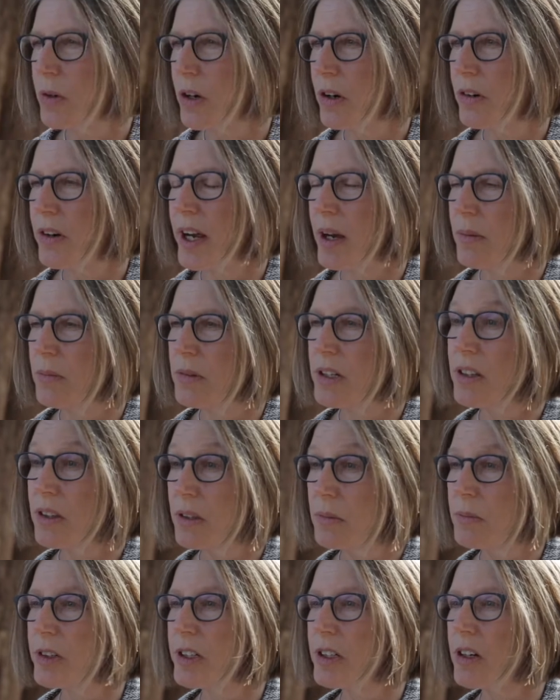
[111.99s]
program with
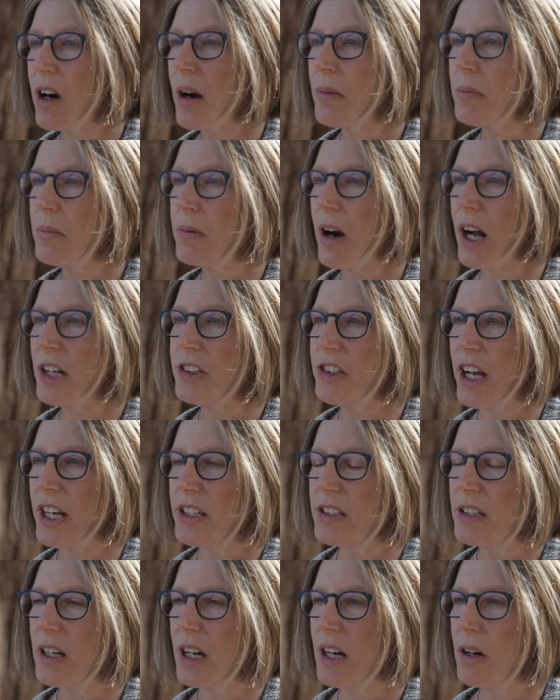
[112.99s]
the Marin Carbon
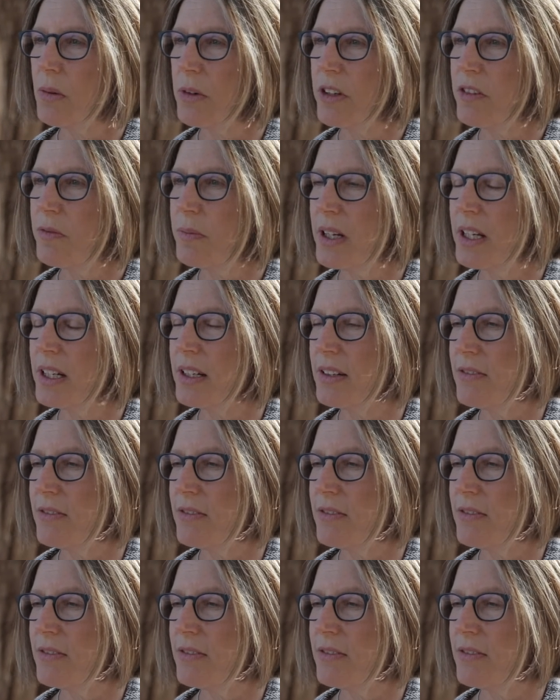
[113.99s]
Project, uh, we've been